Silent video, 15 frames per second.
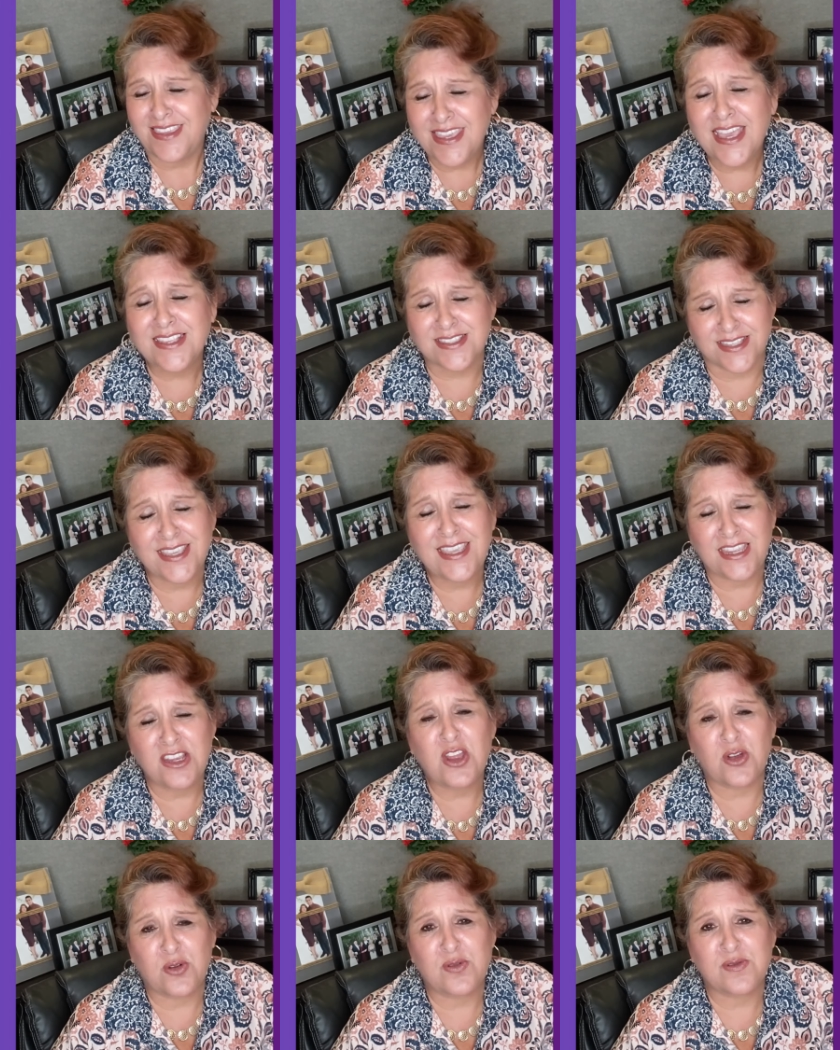Yes, He
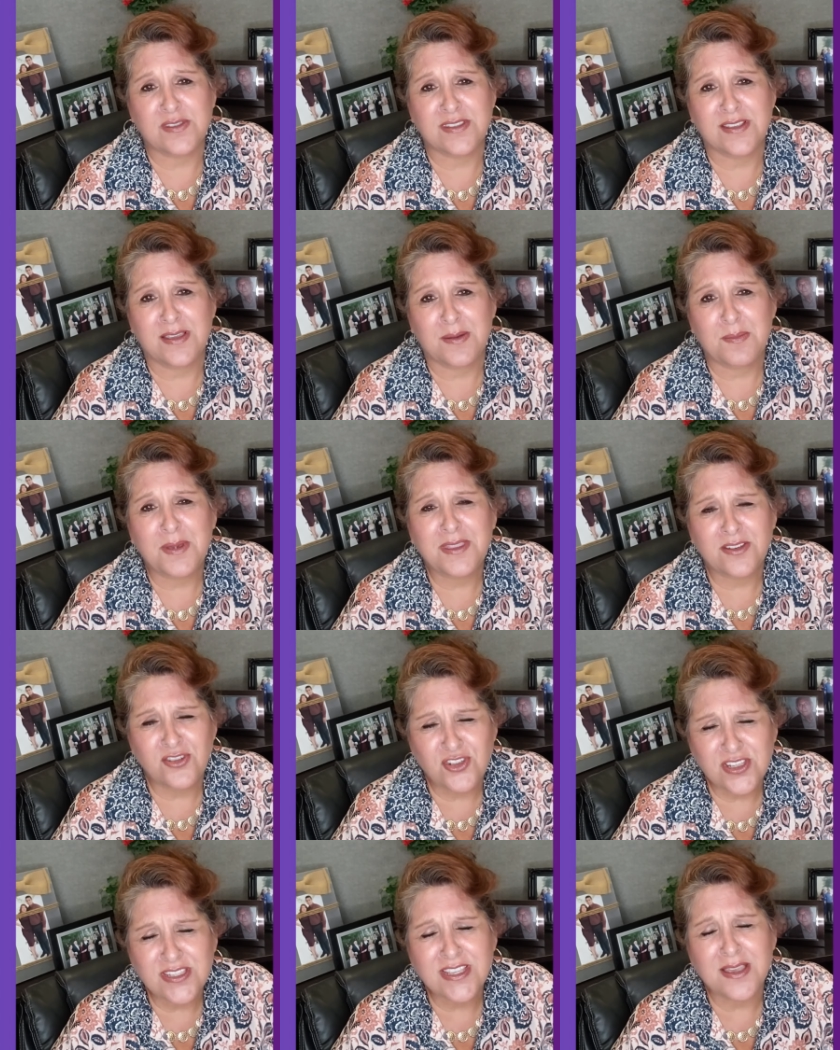knows. But there
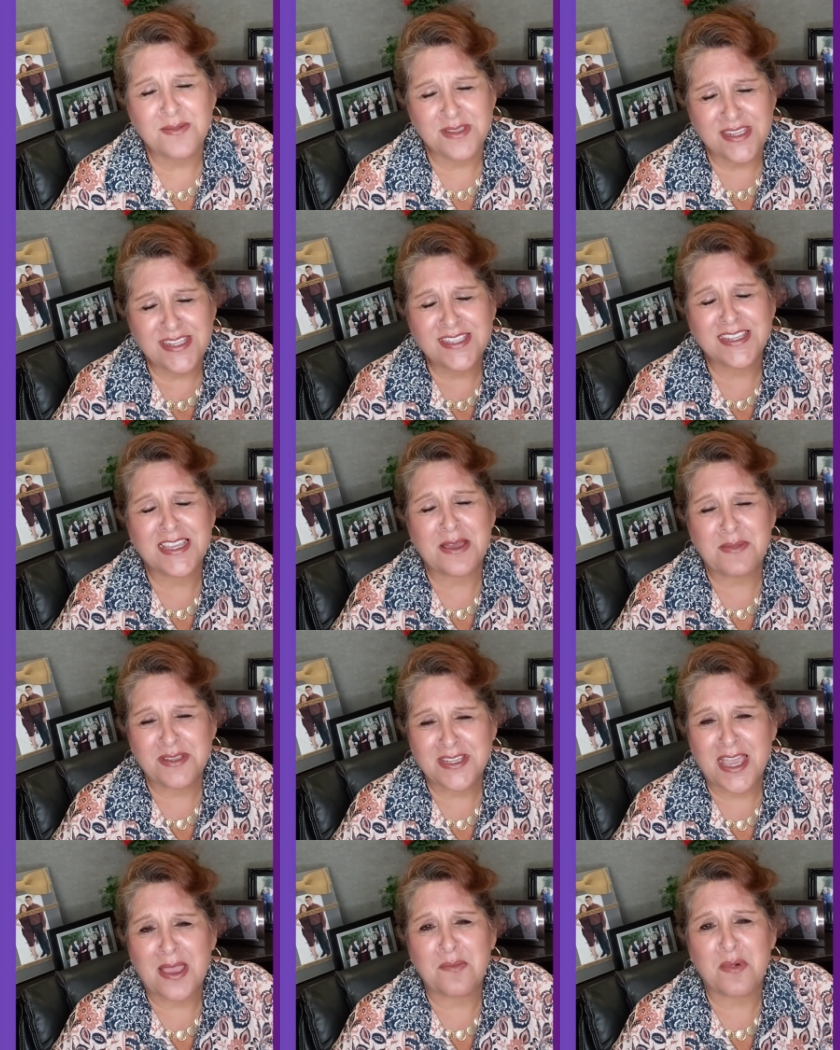just comes needs to come a
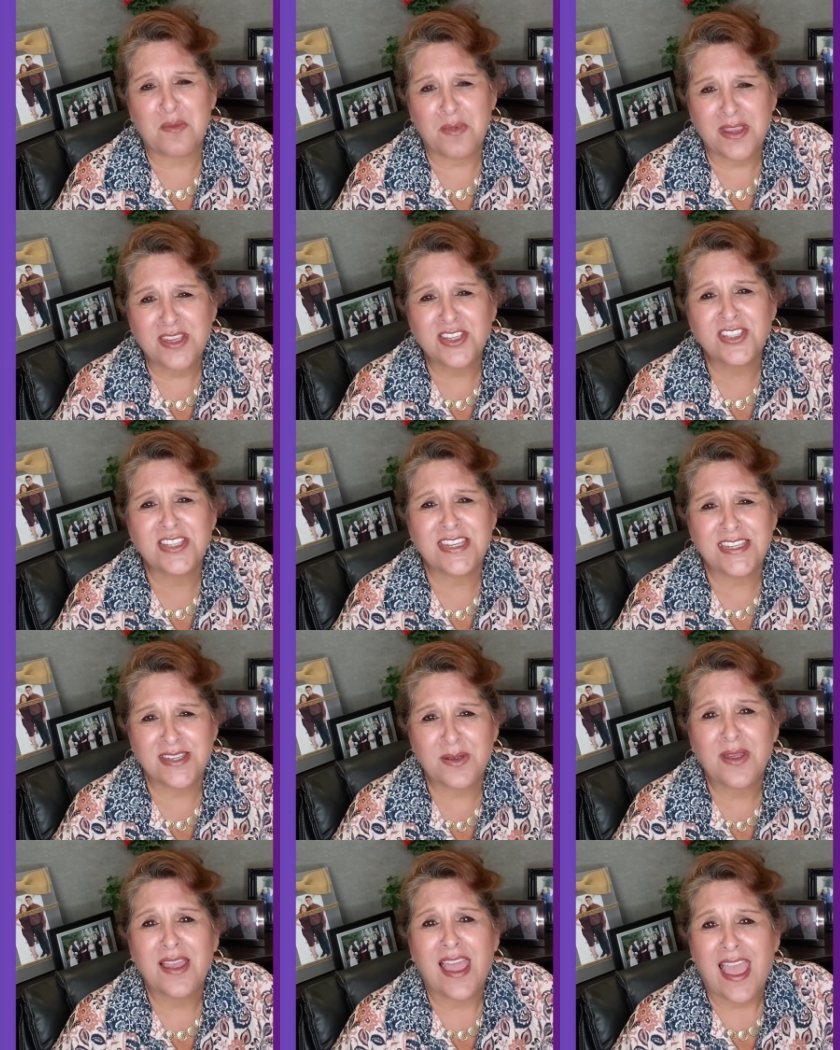time when we just need
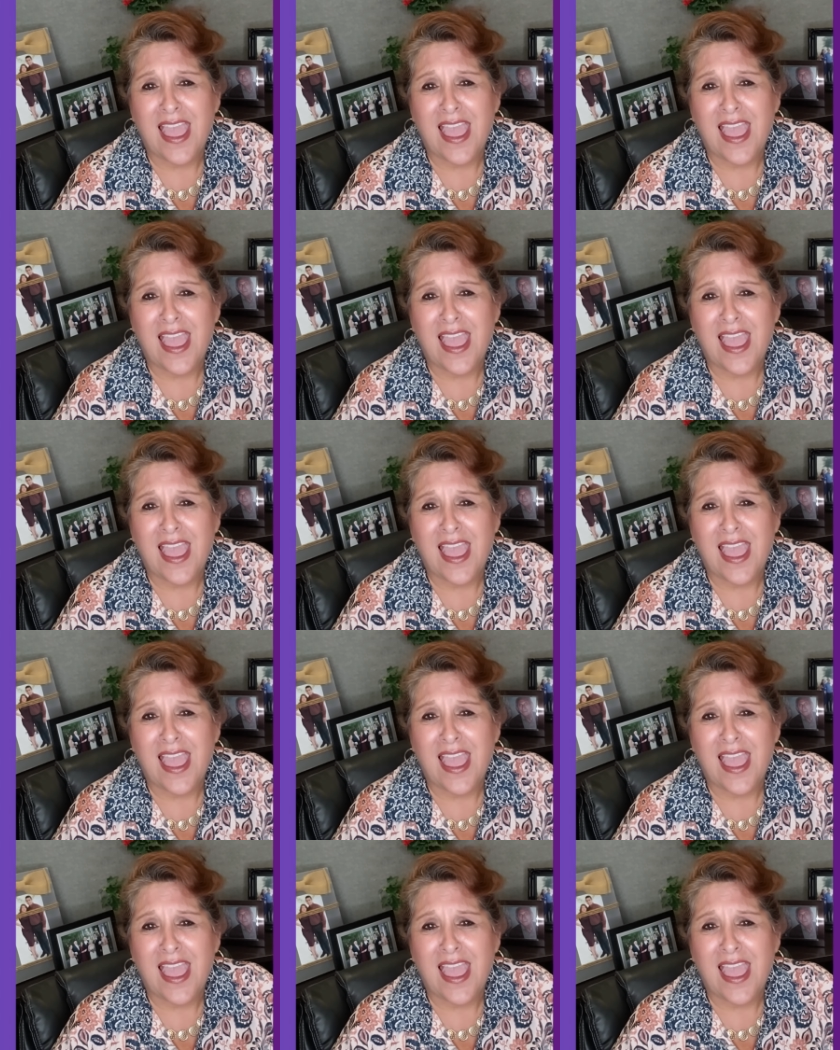to